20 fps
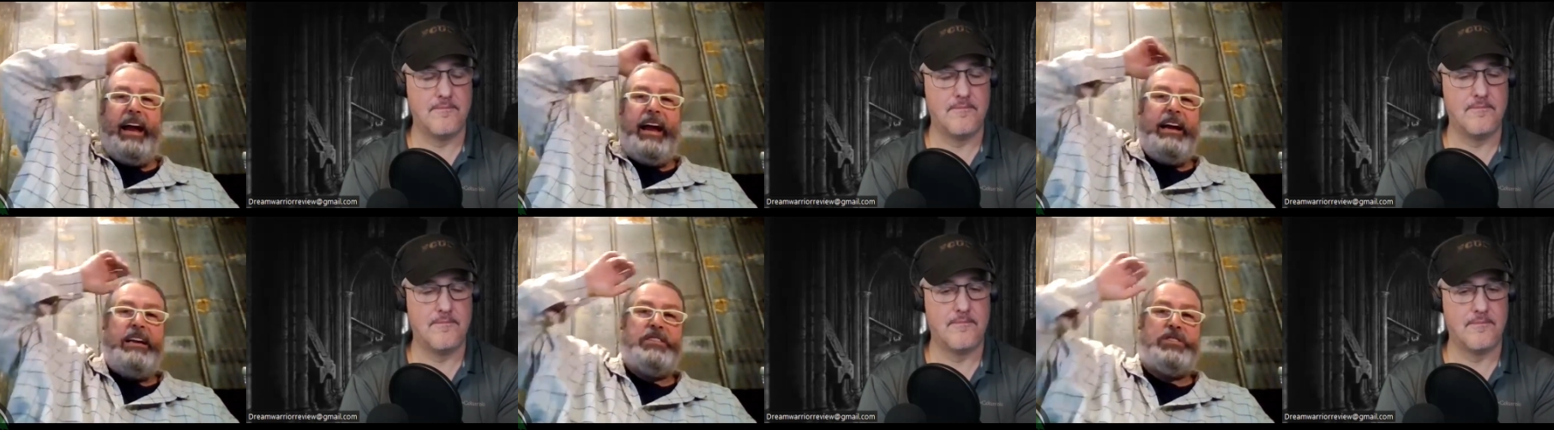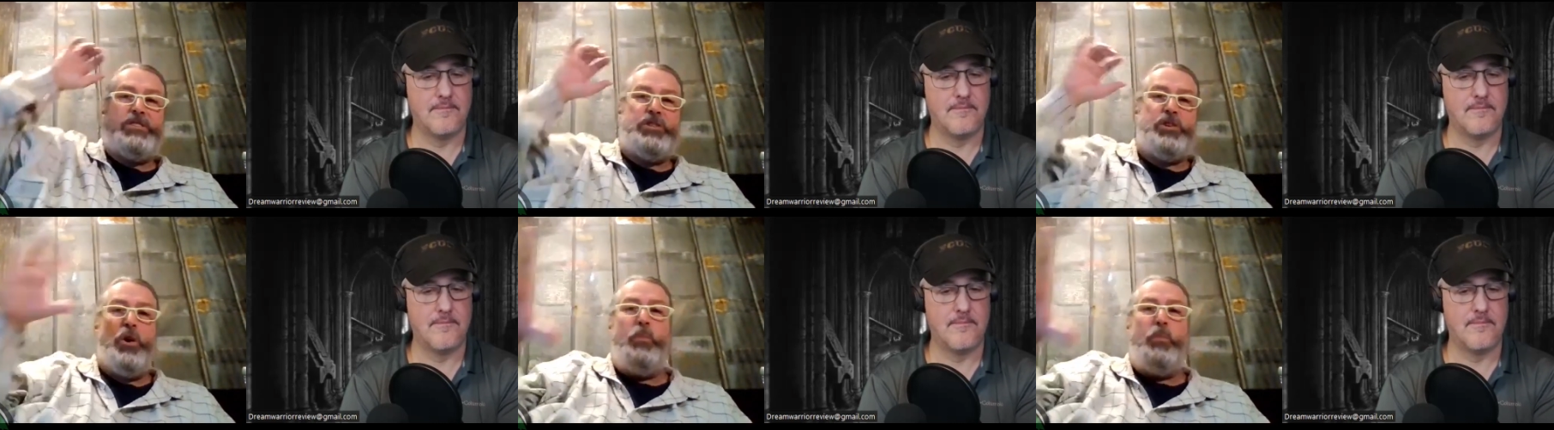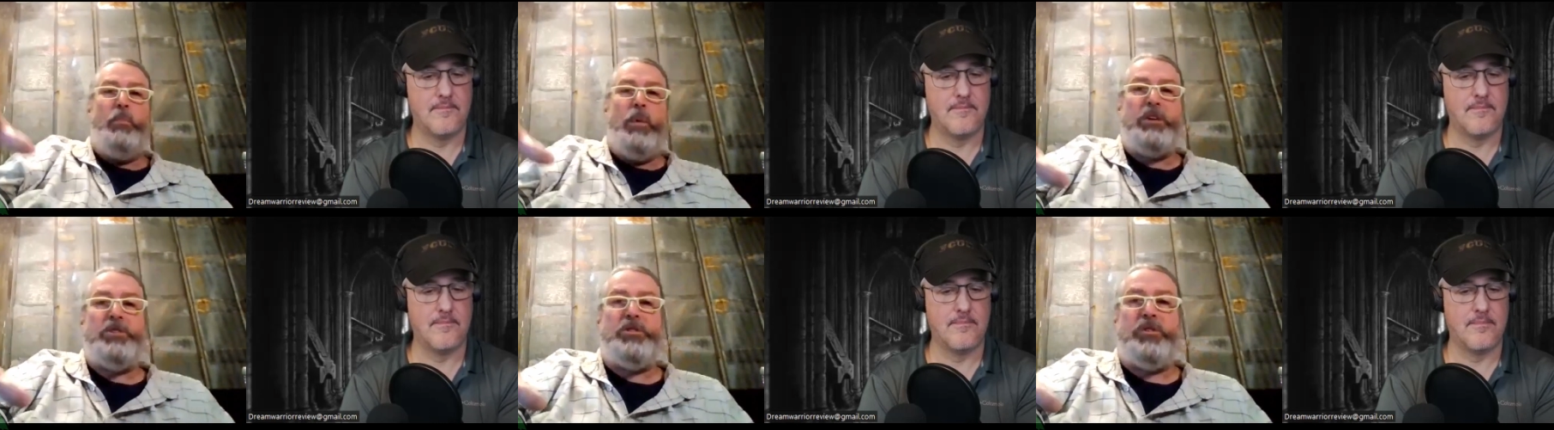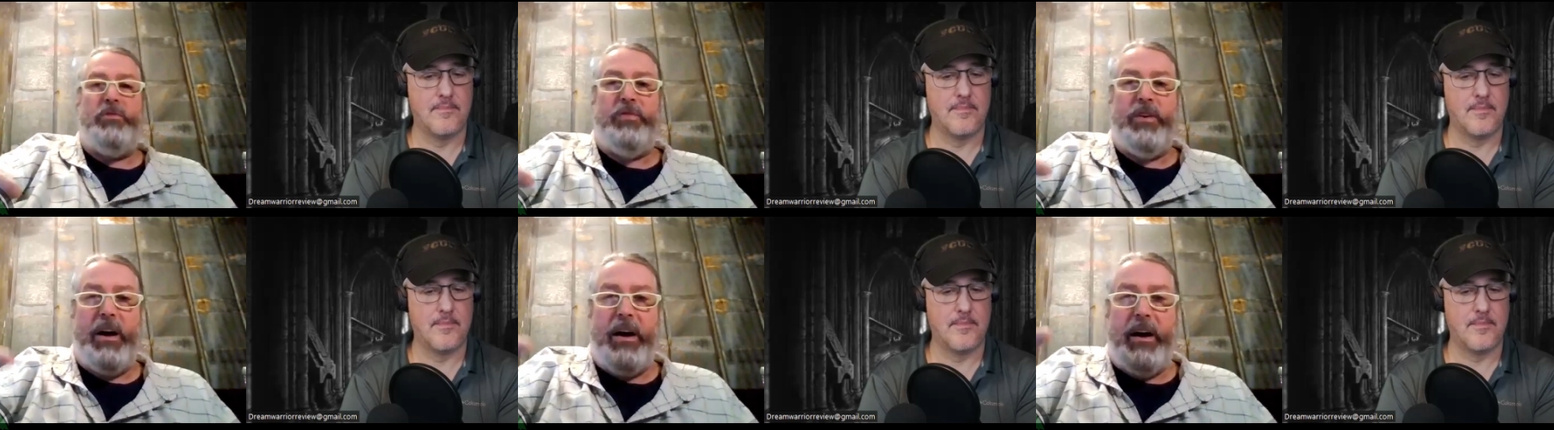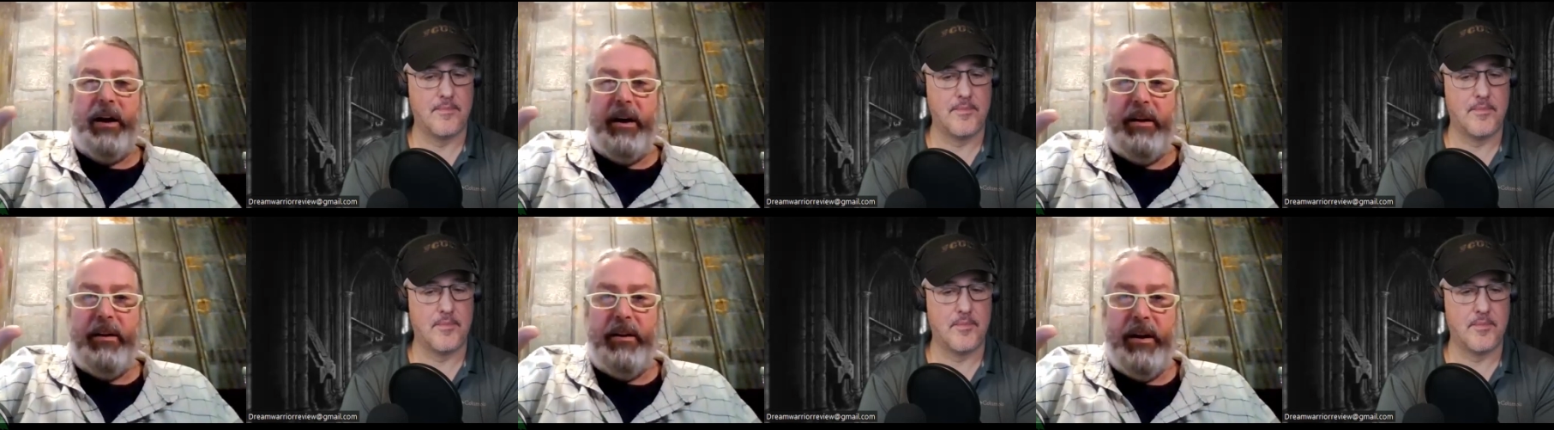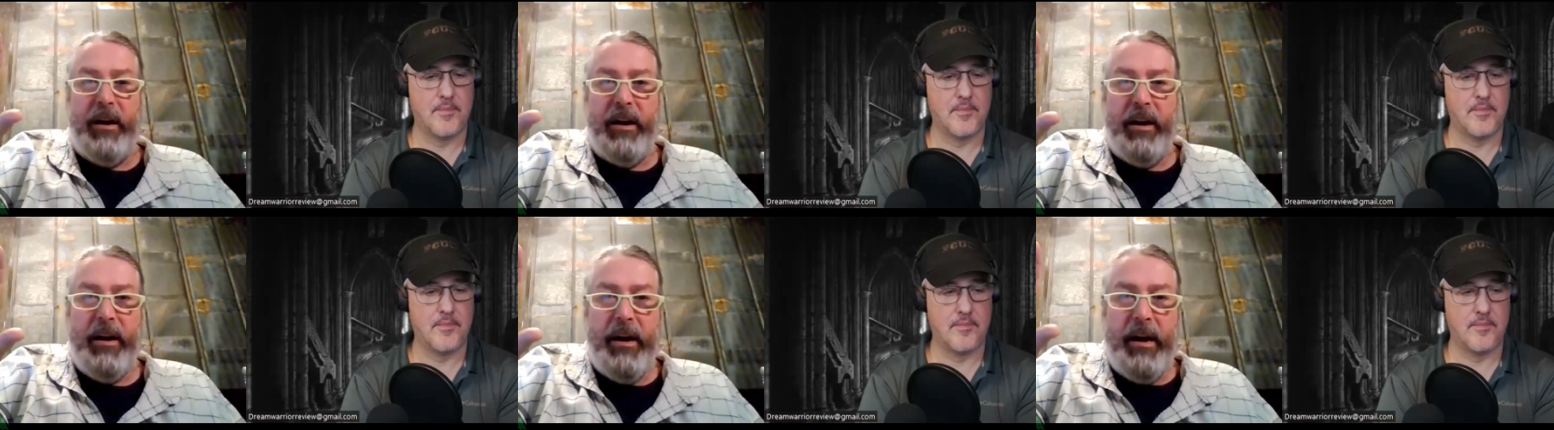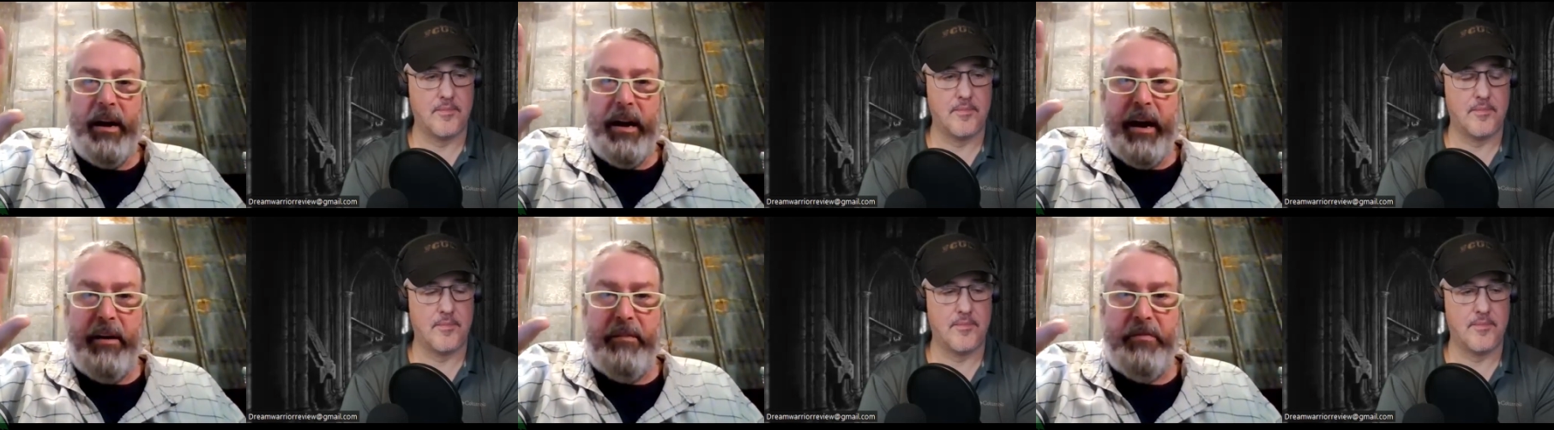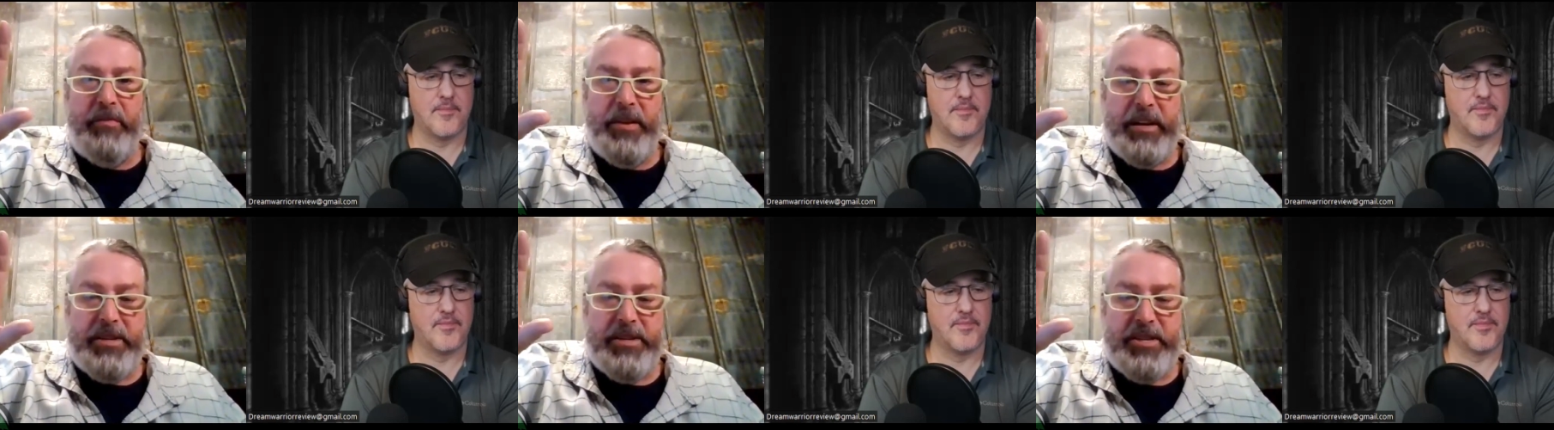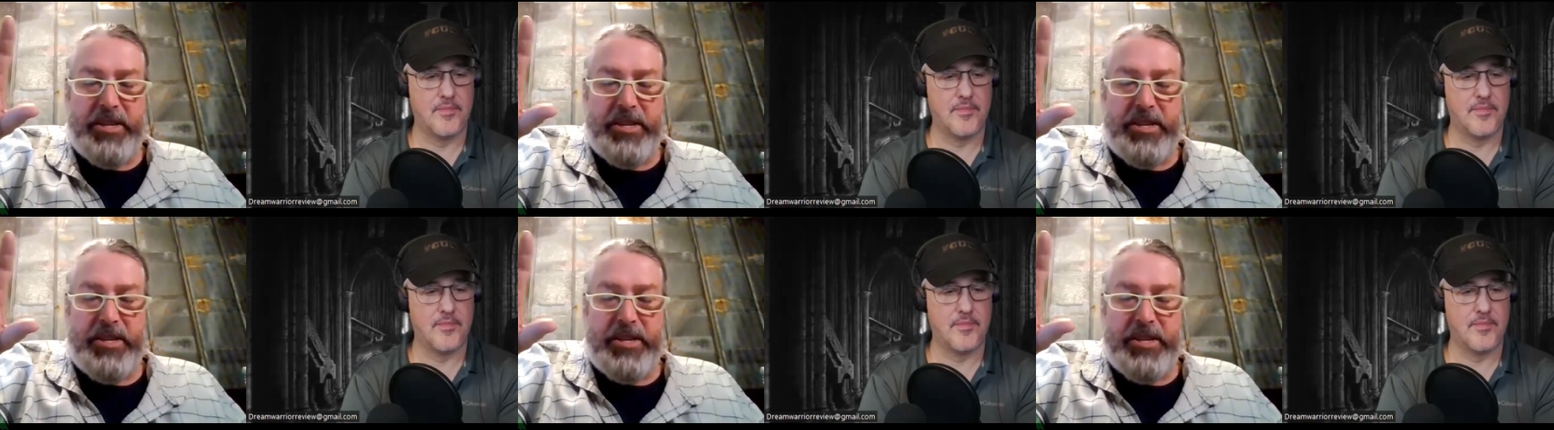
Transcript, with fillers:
Speaker 1: and so much of uh, of the